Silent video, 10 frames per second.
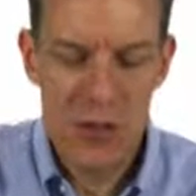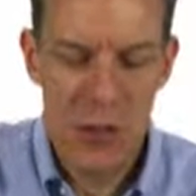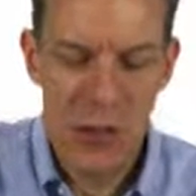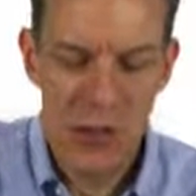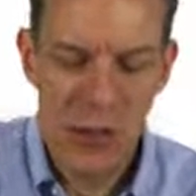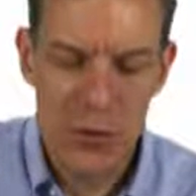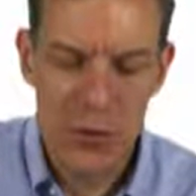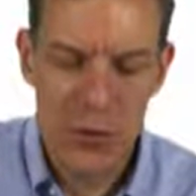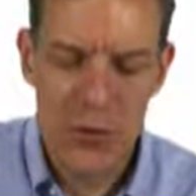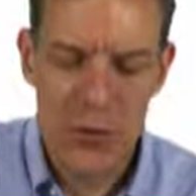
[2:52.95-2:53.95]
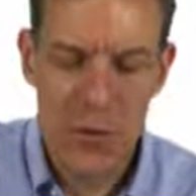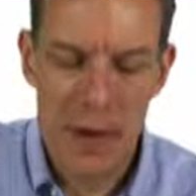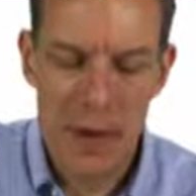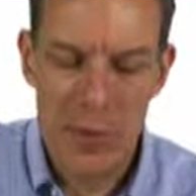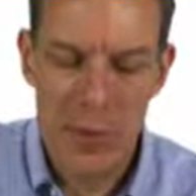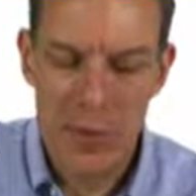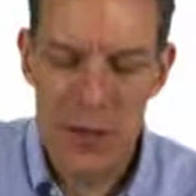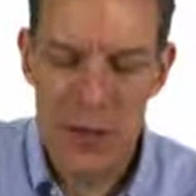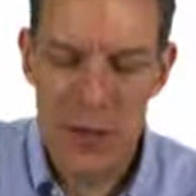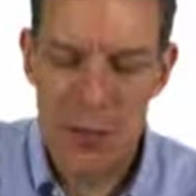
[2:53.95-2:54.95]
so I get to learn my
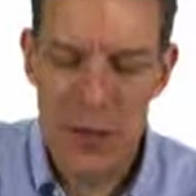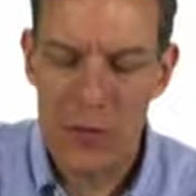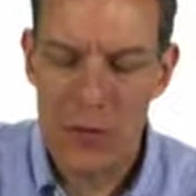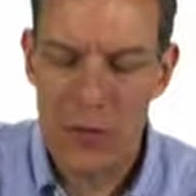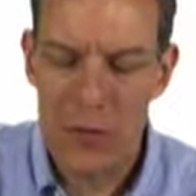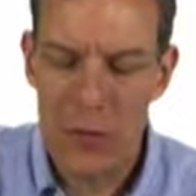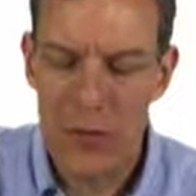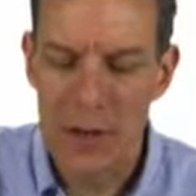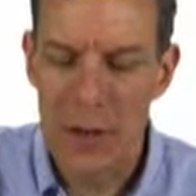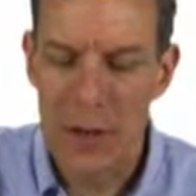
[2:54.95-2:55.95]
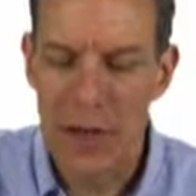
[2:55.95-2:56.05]
information plus everything that my